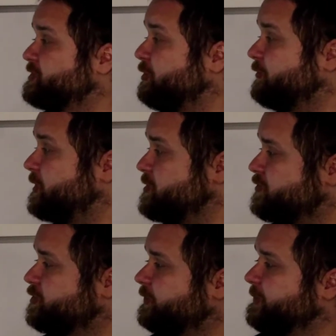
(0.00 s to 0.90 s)
So the
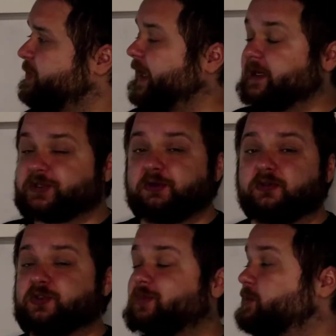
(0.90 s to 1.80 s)
usual debate is
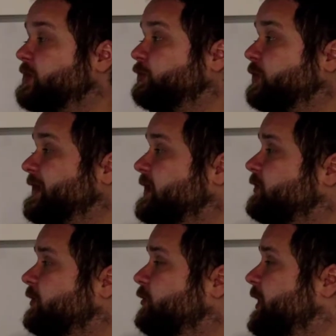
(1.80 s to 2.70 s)
going to be between
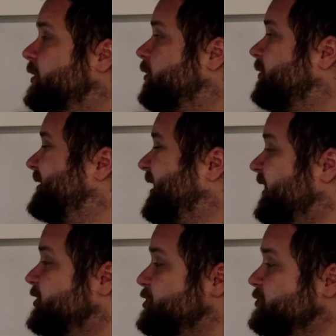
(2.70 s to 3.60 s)
integrator
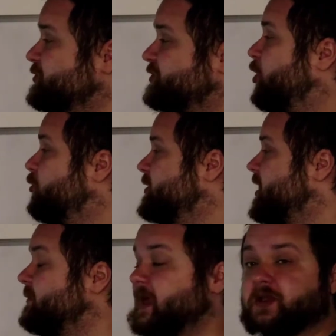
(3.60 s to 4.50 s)
and use
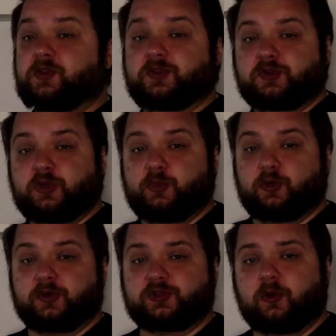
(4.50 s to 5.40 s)
OEM and
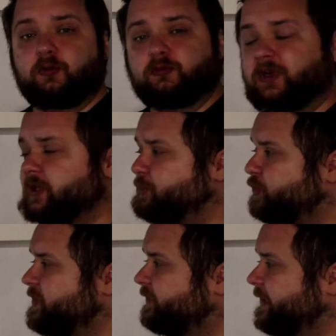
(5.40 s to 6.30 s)
distributor. So really
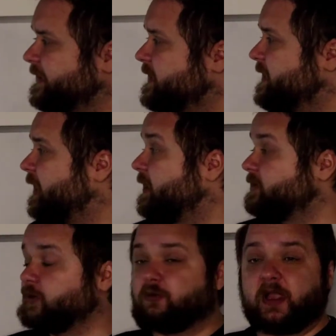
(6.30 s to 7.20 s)
briefly, an
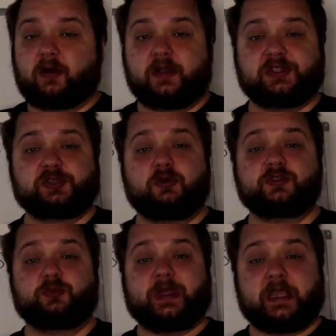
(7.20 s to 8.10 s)
integrator is
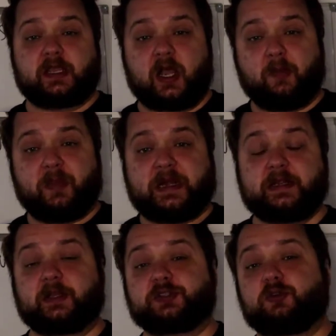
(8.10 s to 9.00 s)
going to be a
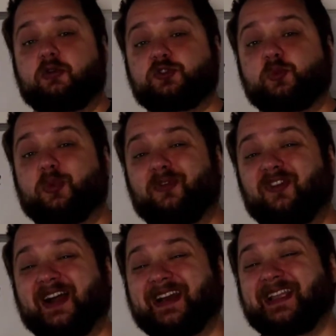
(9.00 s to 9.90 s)
company that's going to
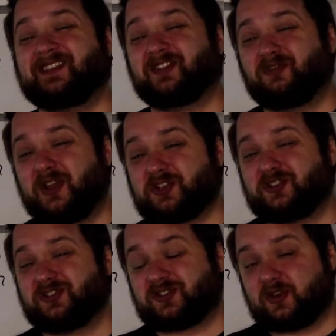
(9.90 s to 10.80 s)
provide
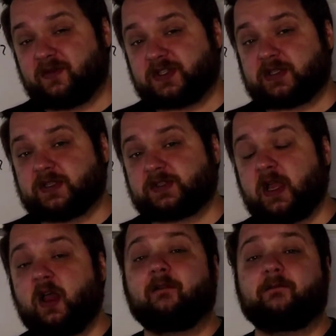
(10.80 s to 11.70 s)
integration services
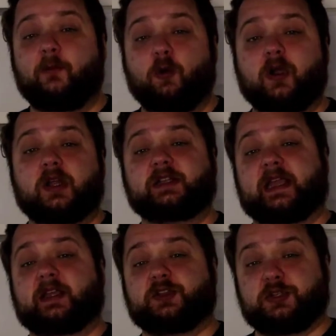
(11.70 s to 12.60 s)
for an
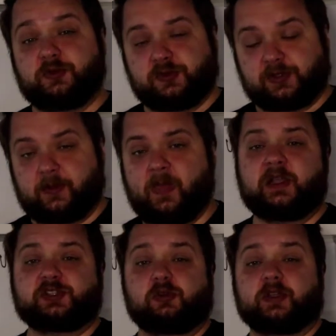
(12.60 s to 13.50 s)
end user.
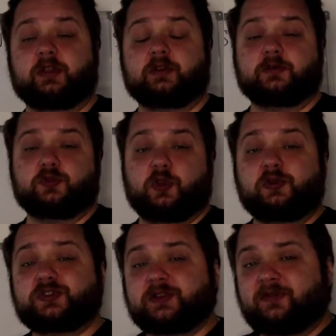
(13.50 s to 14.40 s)
So in
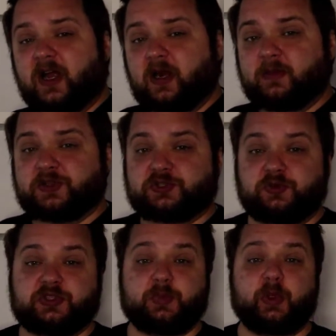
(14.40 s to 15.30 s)
those environments,
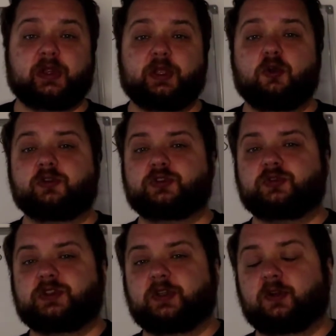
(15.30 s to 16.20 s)
you're typically going
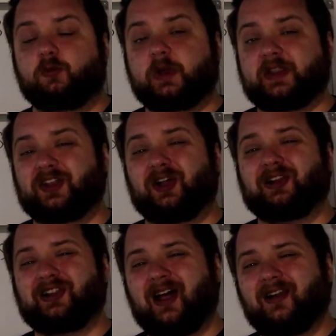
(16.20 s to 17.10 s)
to deal with a
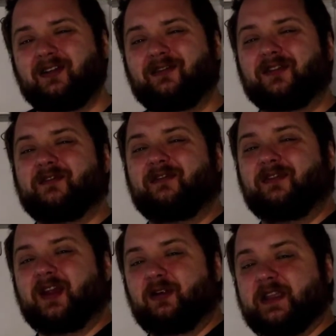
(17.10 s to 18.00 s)
lot of
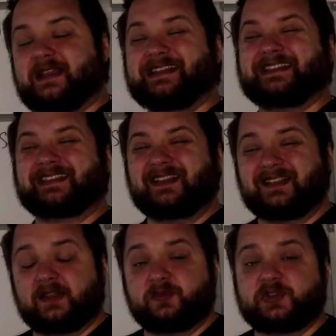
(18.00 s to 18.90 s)
varying
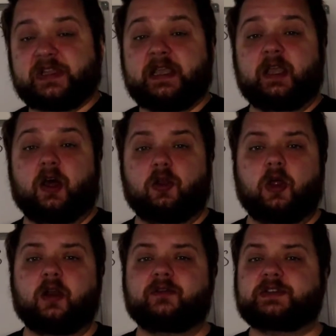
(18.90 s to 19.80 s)
systems and a
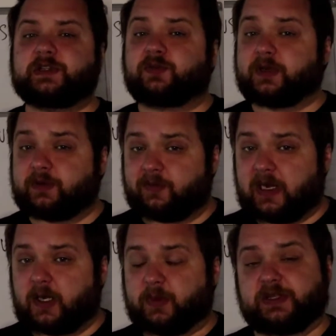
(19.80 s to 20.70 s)
lot of different
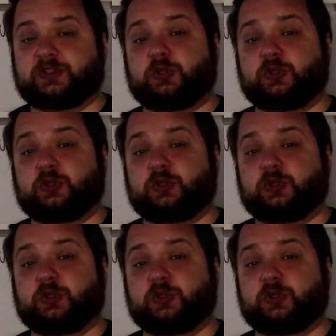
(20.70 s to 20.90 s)
environments.